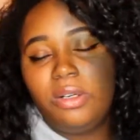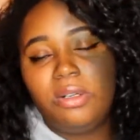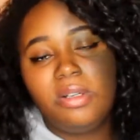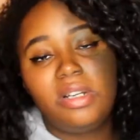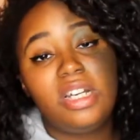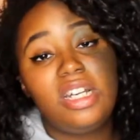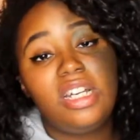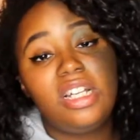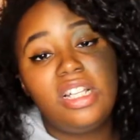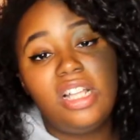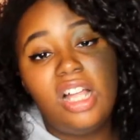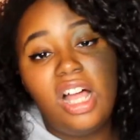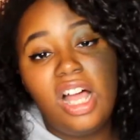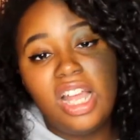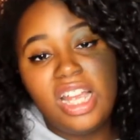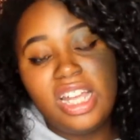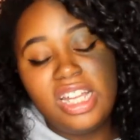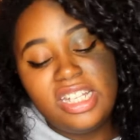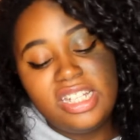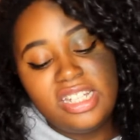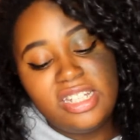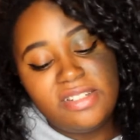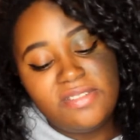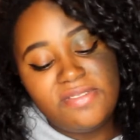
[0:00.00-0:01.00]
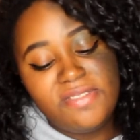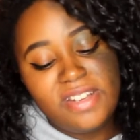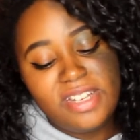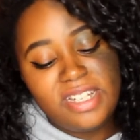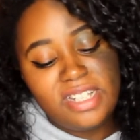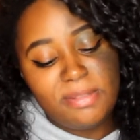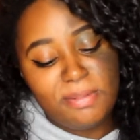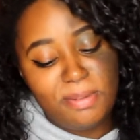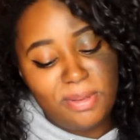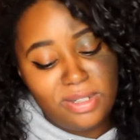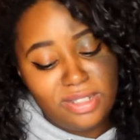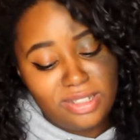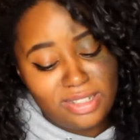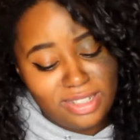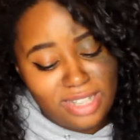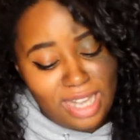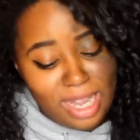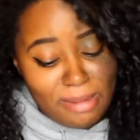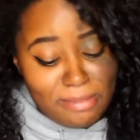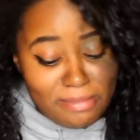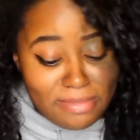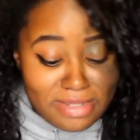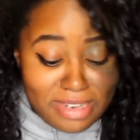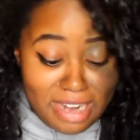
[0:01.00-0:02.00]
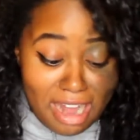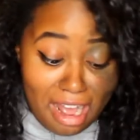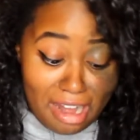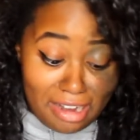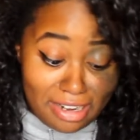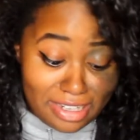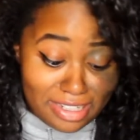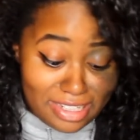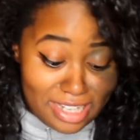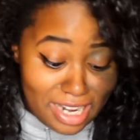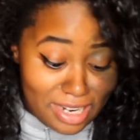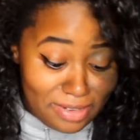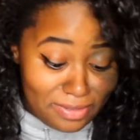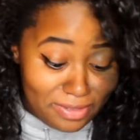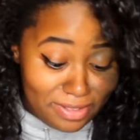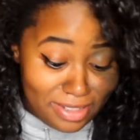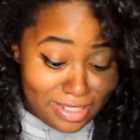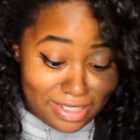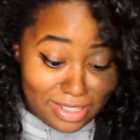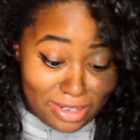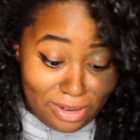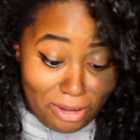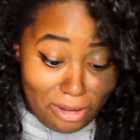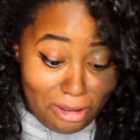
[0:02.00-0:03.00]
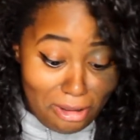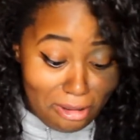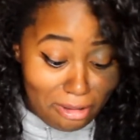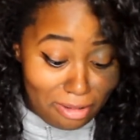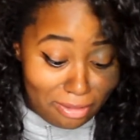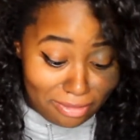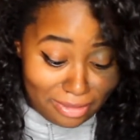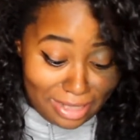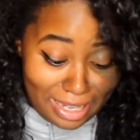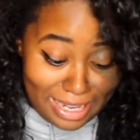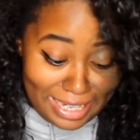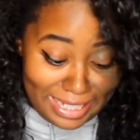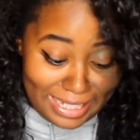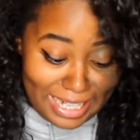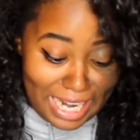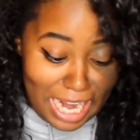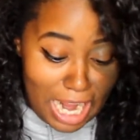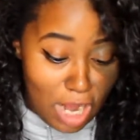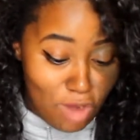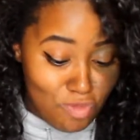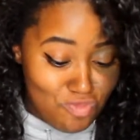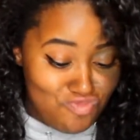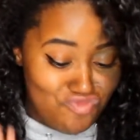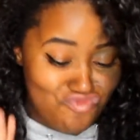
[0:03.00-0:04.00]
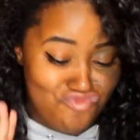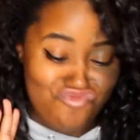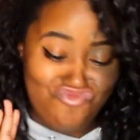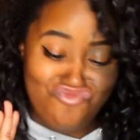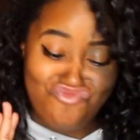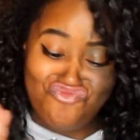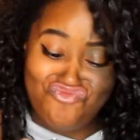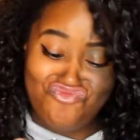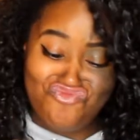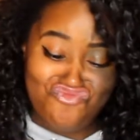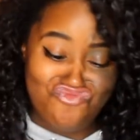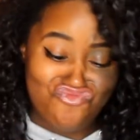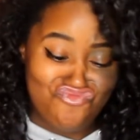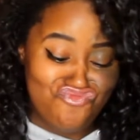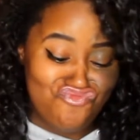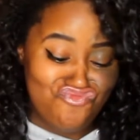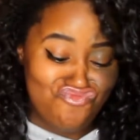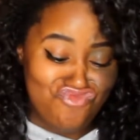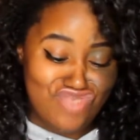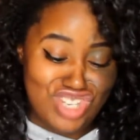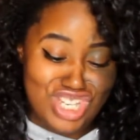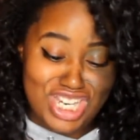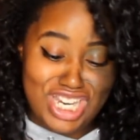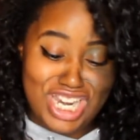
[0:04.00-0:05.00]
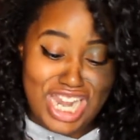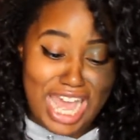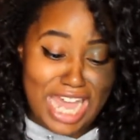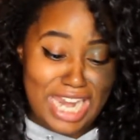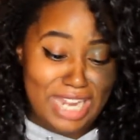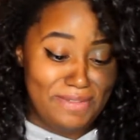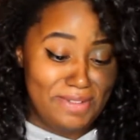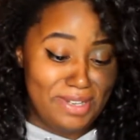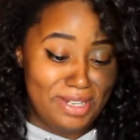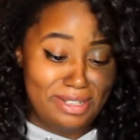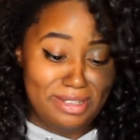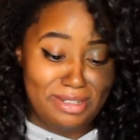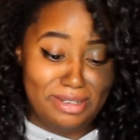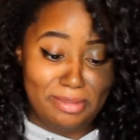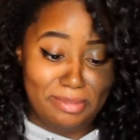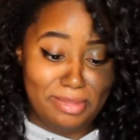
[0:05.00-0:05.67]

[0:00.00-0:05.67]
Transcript: We're gonna log into Facebook. I'm not excited for this at all, like, not even a little